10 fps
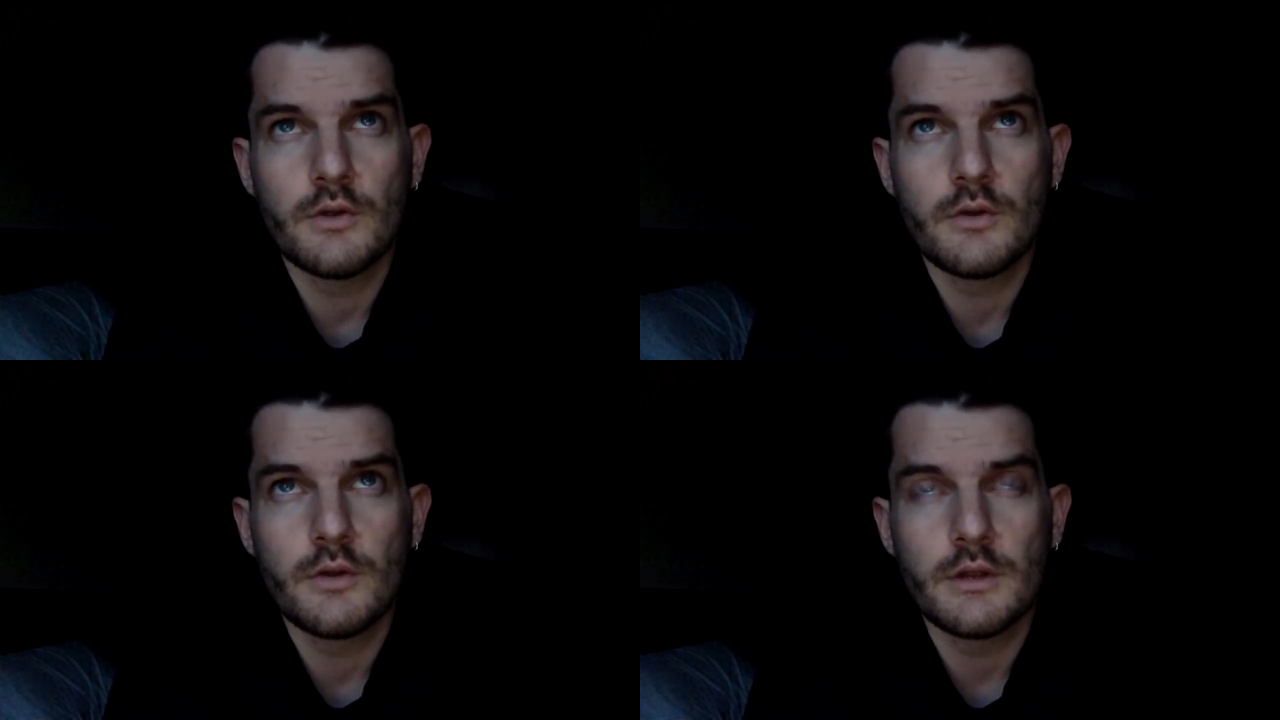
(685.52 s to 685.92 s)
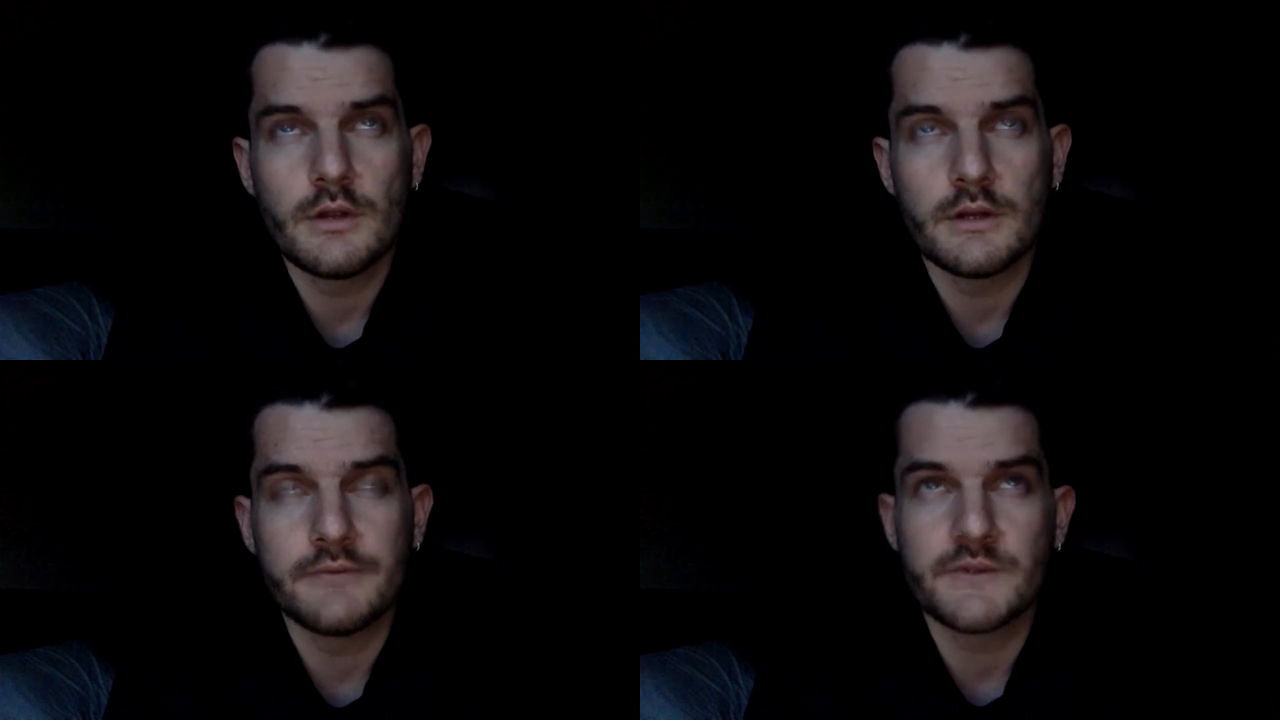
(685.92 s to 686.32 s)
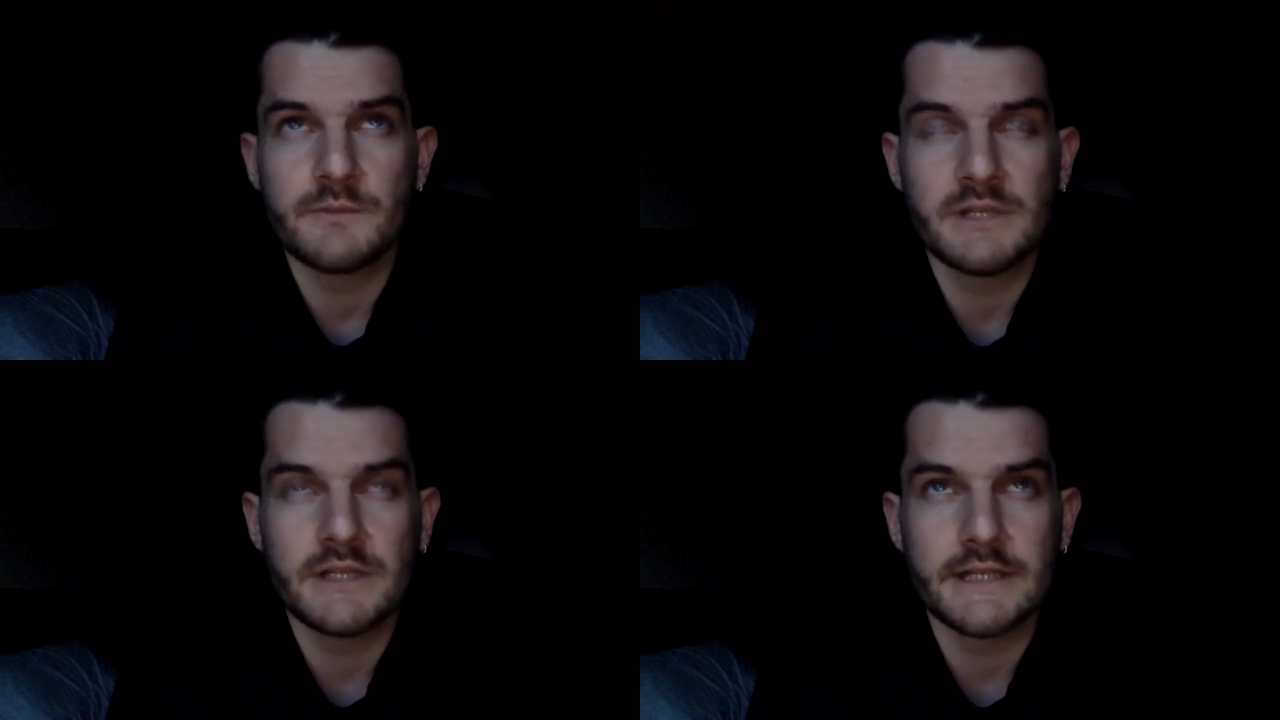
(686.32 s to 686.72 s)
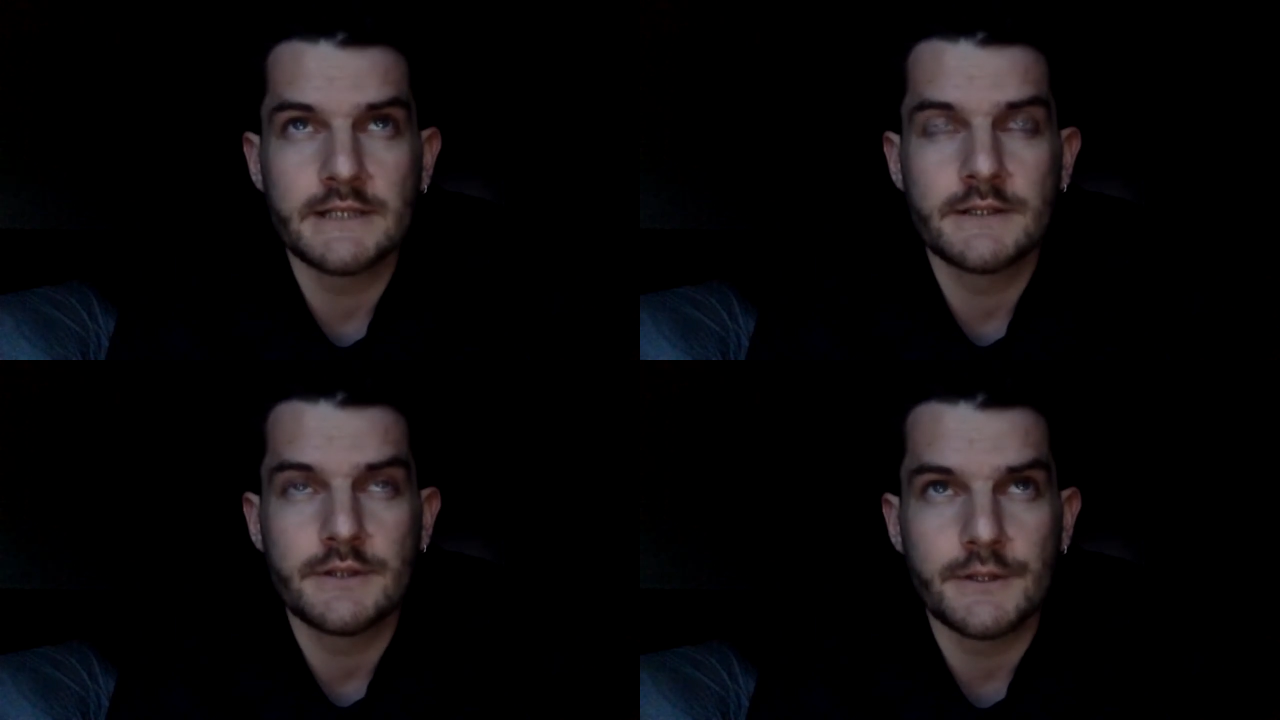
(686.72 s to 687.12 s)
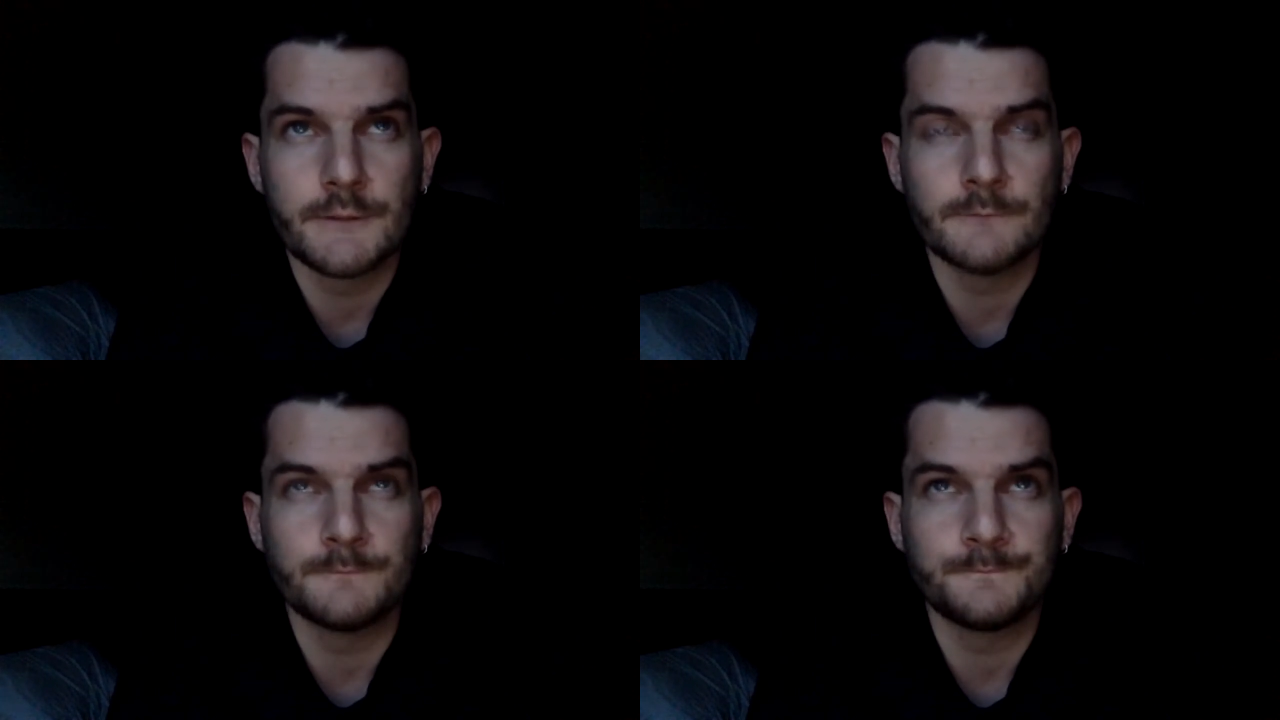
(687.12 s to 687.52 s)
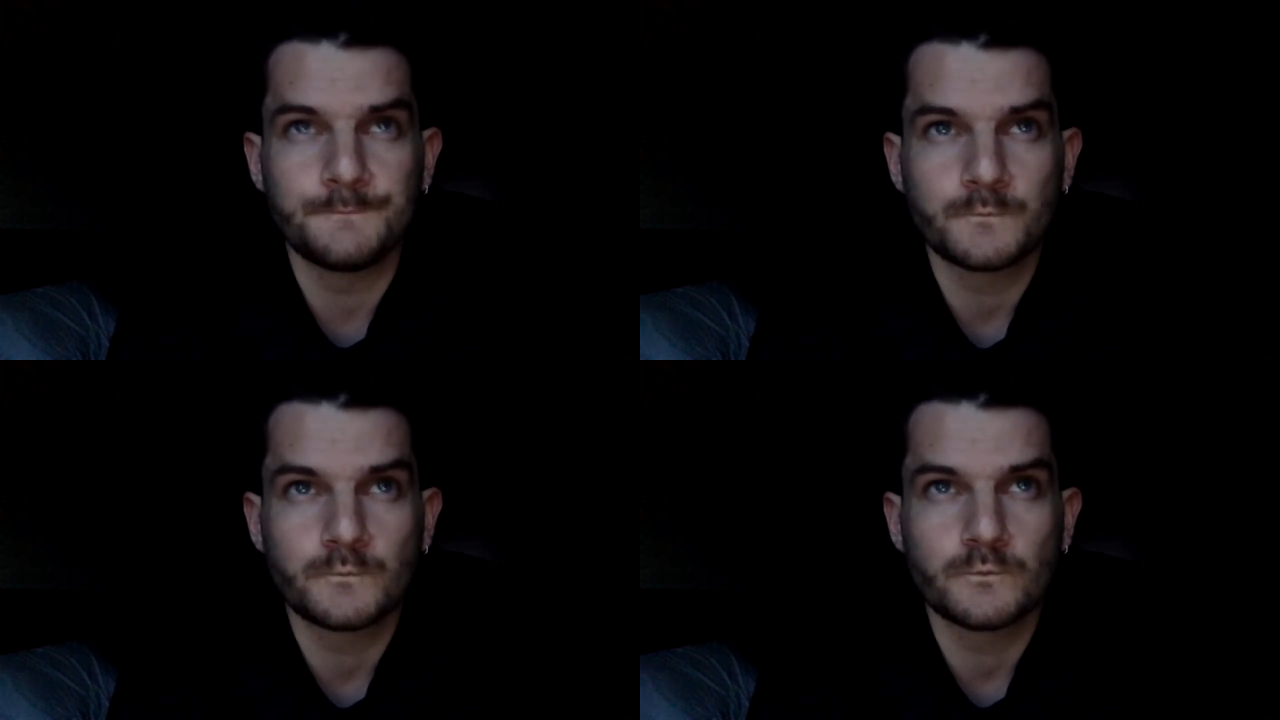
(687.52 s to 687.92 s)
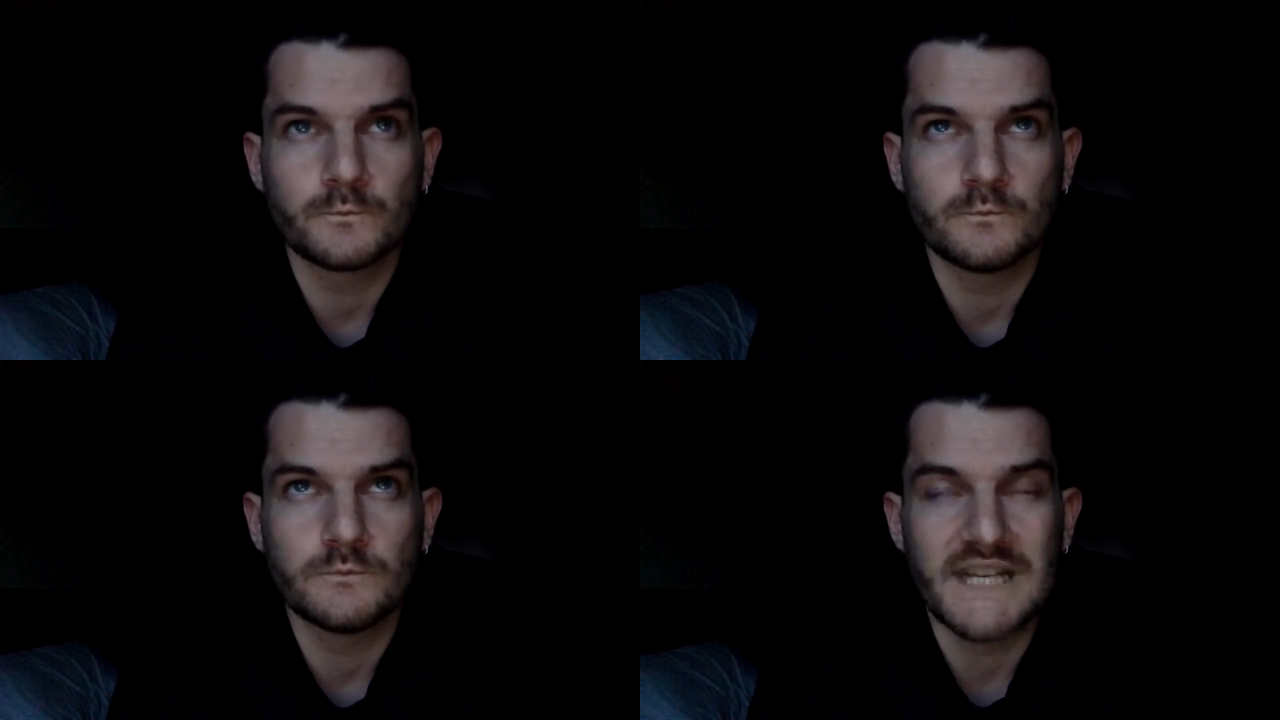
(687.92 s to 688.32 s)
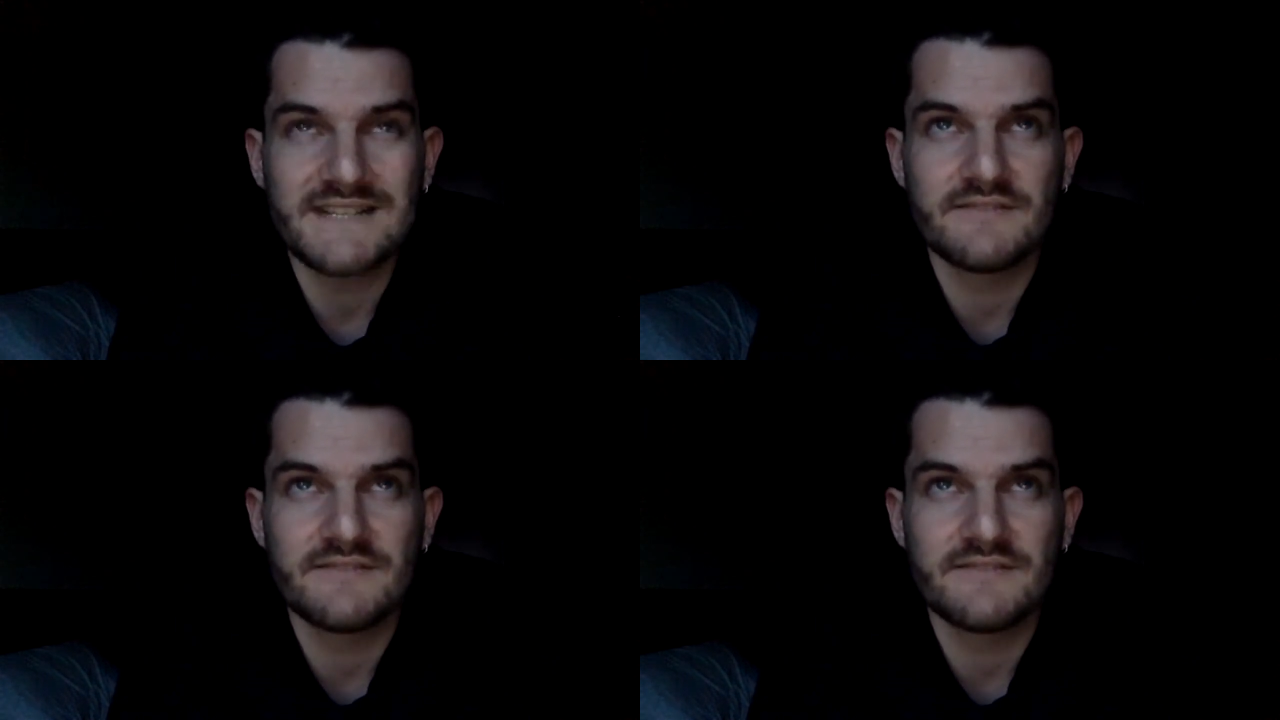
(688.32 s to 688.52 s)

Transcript: it feels to me like that's